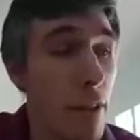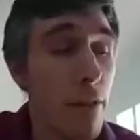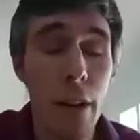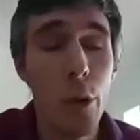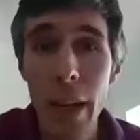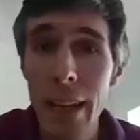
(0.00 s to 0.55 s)
very,
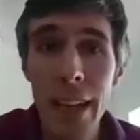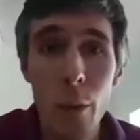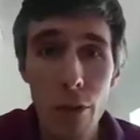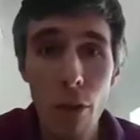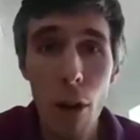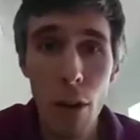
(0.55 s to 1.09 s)
very quickly
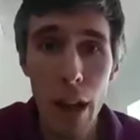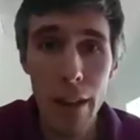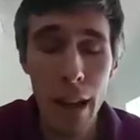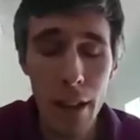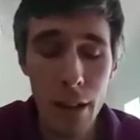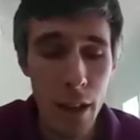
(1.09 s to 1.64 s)
with a role
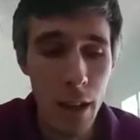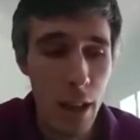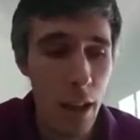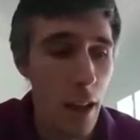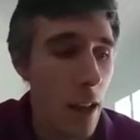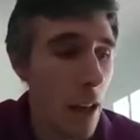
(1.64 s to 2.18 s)
like that.
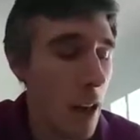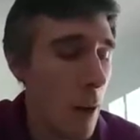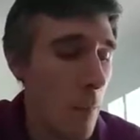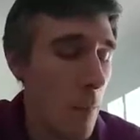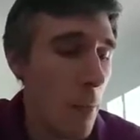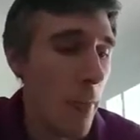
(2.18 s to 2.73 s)

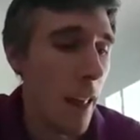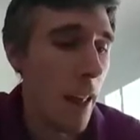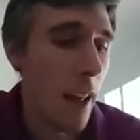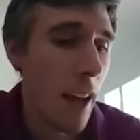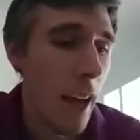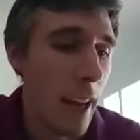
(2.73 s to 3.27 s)
And
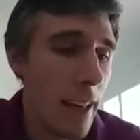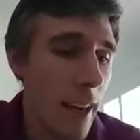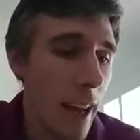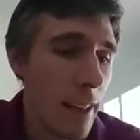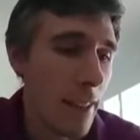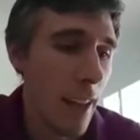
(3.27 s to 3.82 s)

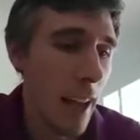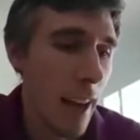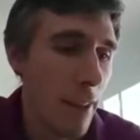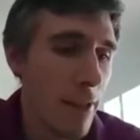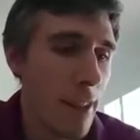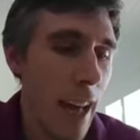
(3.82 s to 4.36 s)

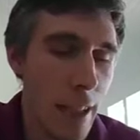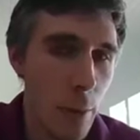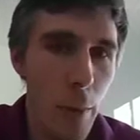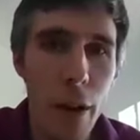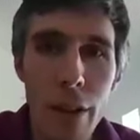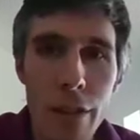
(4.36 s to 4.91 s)
having that
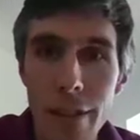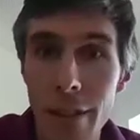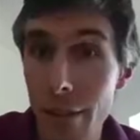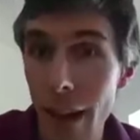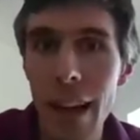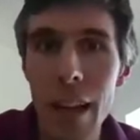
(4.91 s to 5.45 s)
experience is
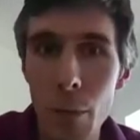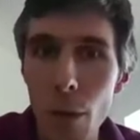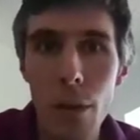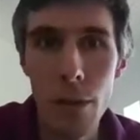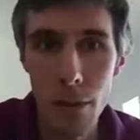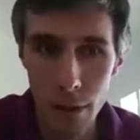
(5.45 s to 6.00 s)

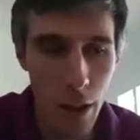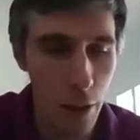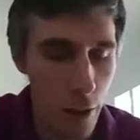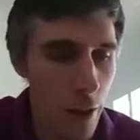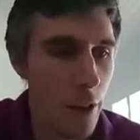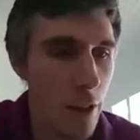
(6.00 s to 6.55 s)
invaluable.
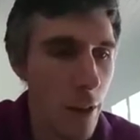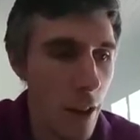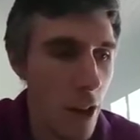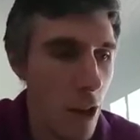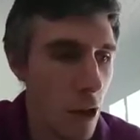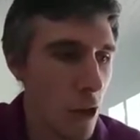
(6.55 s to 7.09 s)
You
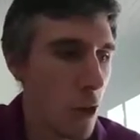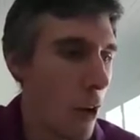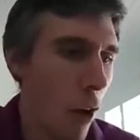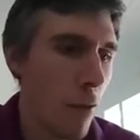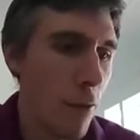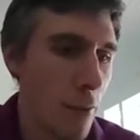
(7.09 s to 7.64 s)
can do a
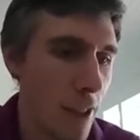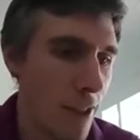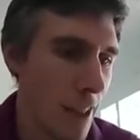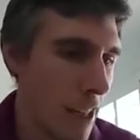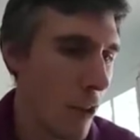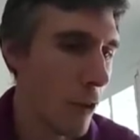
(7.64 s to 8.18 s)
lot from
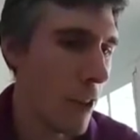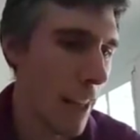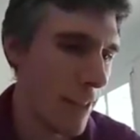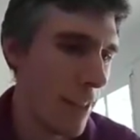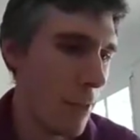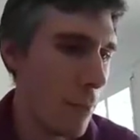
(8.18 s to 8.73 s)
sitting at your
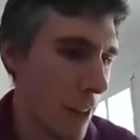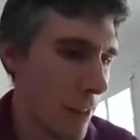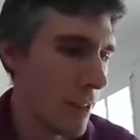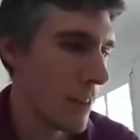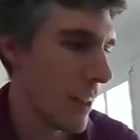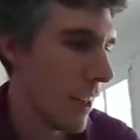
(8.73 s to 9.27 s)
desk, but
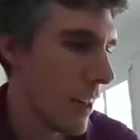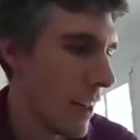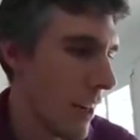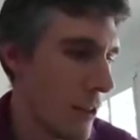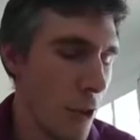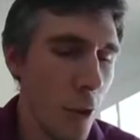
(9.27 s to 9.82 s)

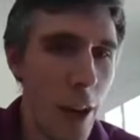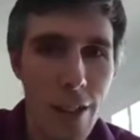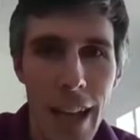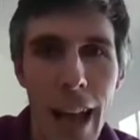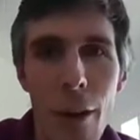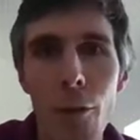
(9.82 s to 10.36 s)
unless you're
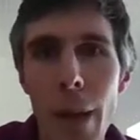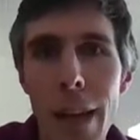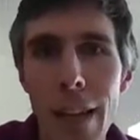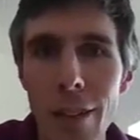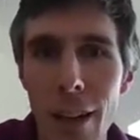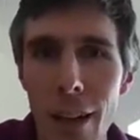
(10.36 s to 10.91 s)
actually out
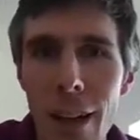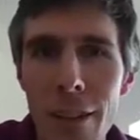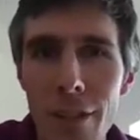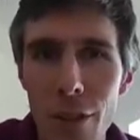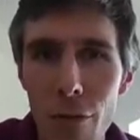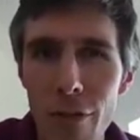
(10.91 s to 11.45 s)
speaking to
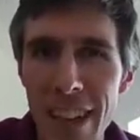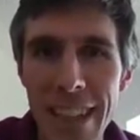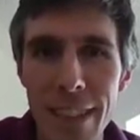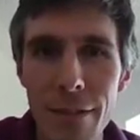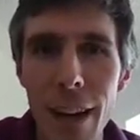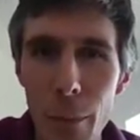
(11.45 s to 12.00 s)
clients, you're not really
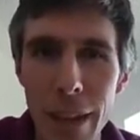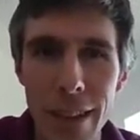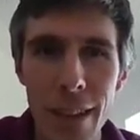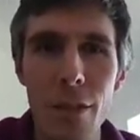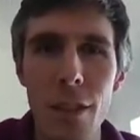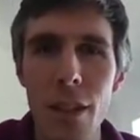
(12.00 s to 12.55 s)
developing
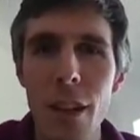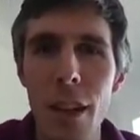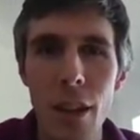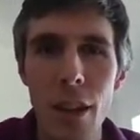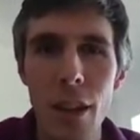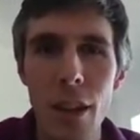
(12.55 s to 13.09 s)

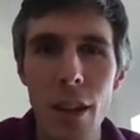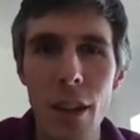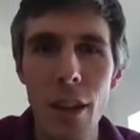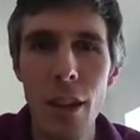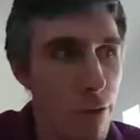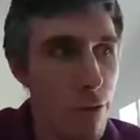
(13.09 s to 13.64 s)

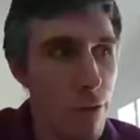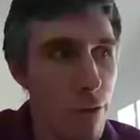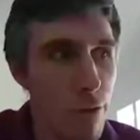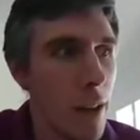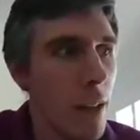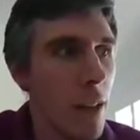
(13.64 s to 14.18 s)
those skills
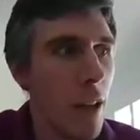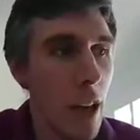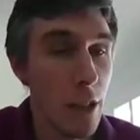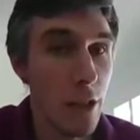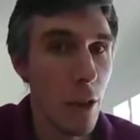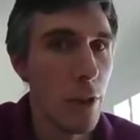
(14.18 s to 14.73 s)
from
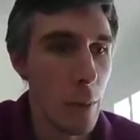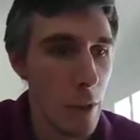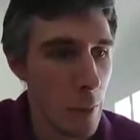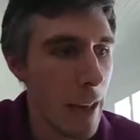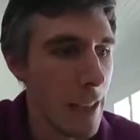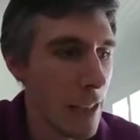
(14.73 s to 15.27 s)
a consulting
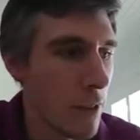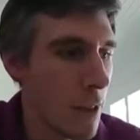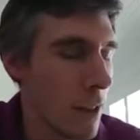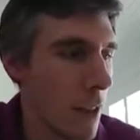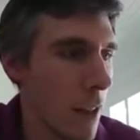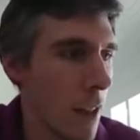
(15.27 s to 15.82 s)
perspective.
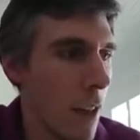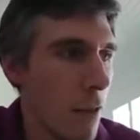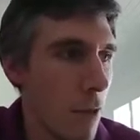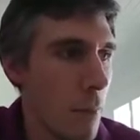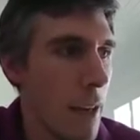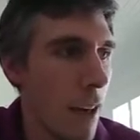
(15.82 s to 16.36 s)
And
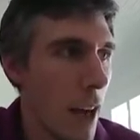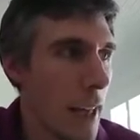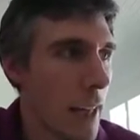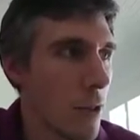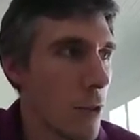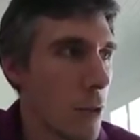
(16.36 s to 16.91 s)
for me,
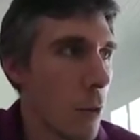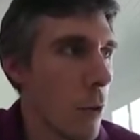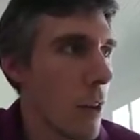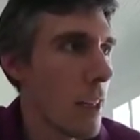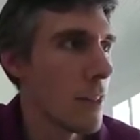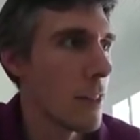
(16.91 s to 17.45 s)
liking to
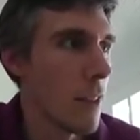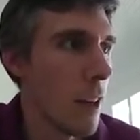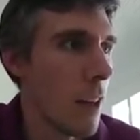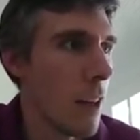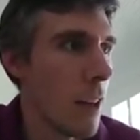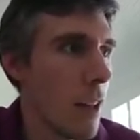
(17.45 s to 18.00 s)
talk, it
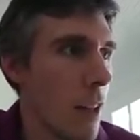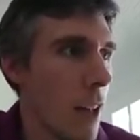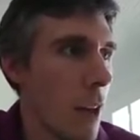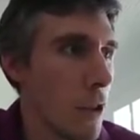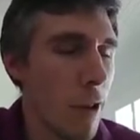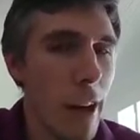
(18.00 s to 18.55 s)

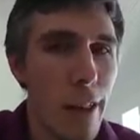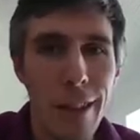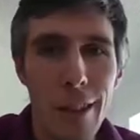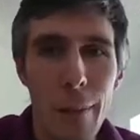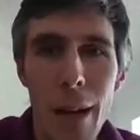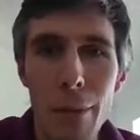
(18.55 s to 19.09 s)
was a great
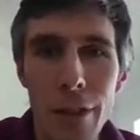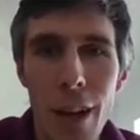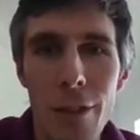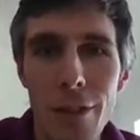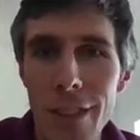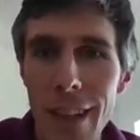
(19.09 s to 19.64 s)
thing to be able to go
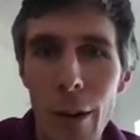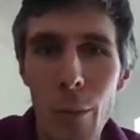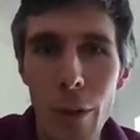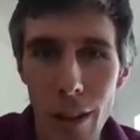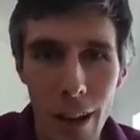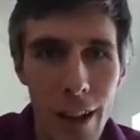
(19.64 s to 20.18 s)
and sit down
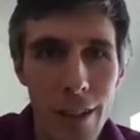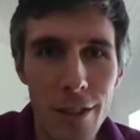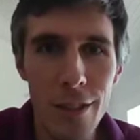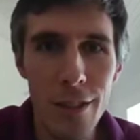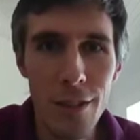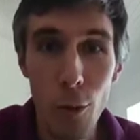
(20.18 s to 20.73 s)
with
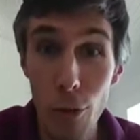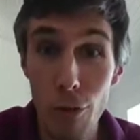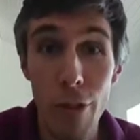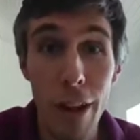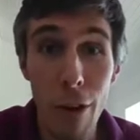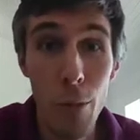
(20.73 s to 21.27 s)
clients and talk
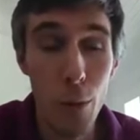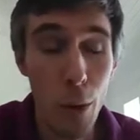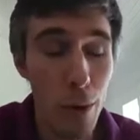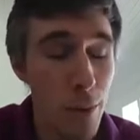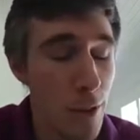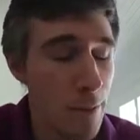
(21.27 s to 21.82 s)
through their own
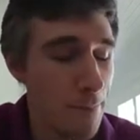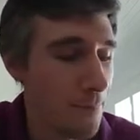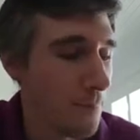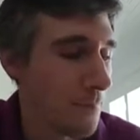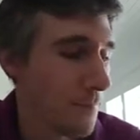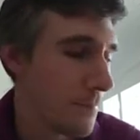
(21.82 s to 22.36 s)
problems.
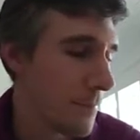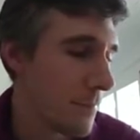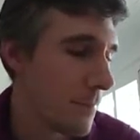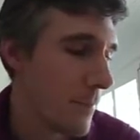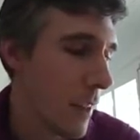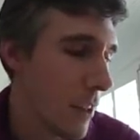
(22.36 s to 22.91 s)

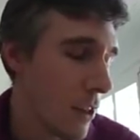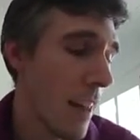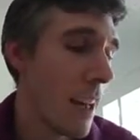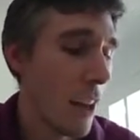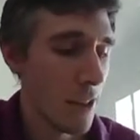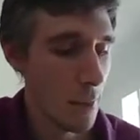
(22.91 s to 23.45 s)
So
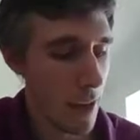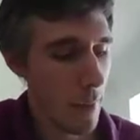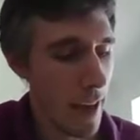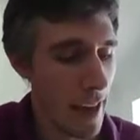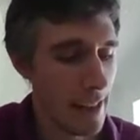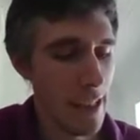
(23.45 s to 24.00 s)
that lasted me
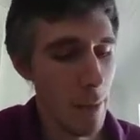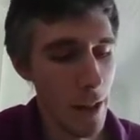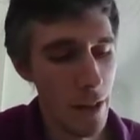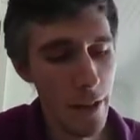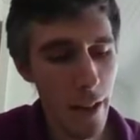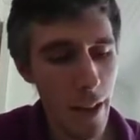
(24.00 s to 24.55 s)
about 18
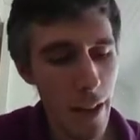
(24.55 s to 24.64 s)
months.